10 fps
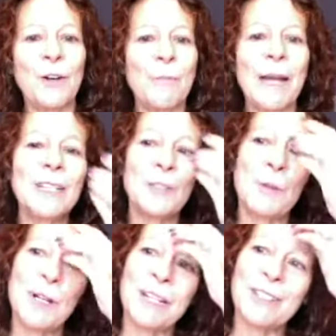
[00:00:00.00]
my
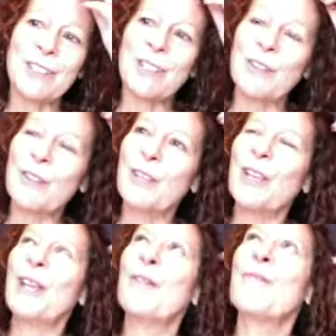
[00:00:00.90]
experience,
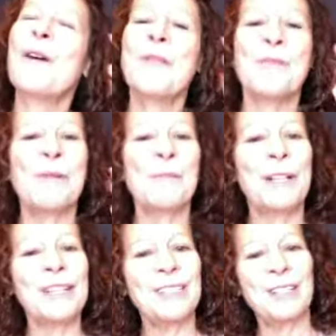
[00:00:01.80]
the one that we
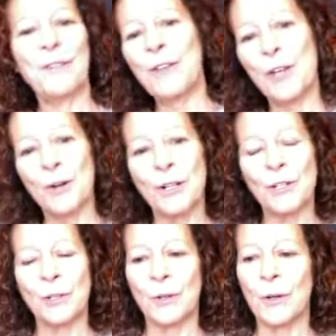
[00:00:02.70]
placed in the yoga
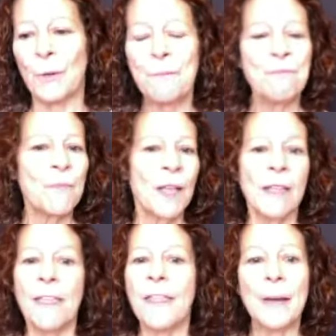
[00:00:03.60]
journal,
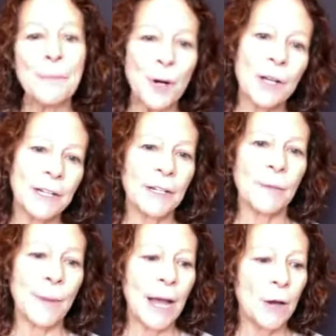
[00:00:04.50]
that brought in
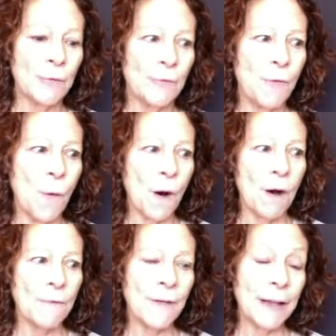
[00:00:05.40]
about 400
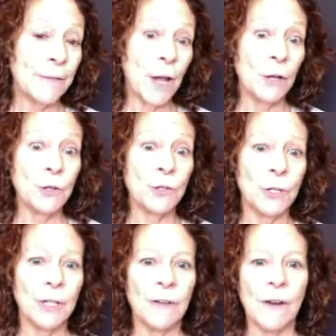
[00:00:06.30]
or 500
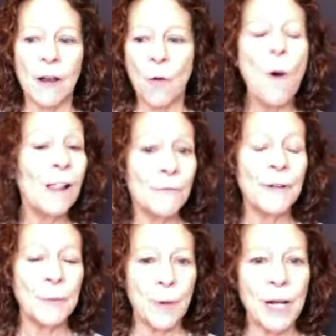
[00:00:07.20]

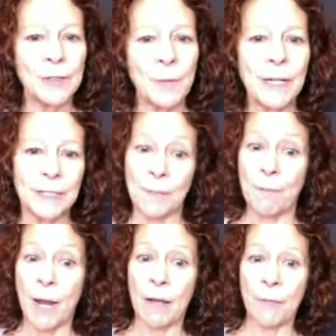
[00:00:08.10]
qualified prospects a
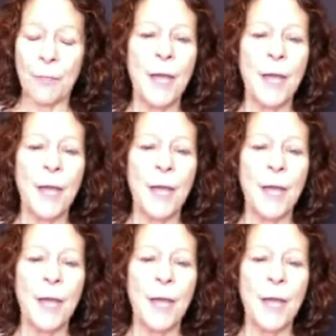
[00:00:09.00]
month.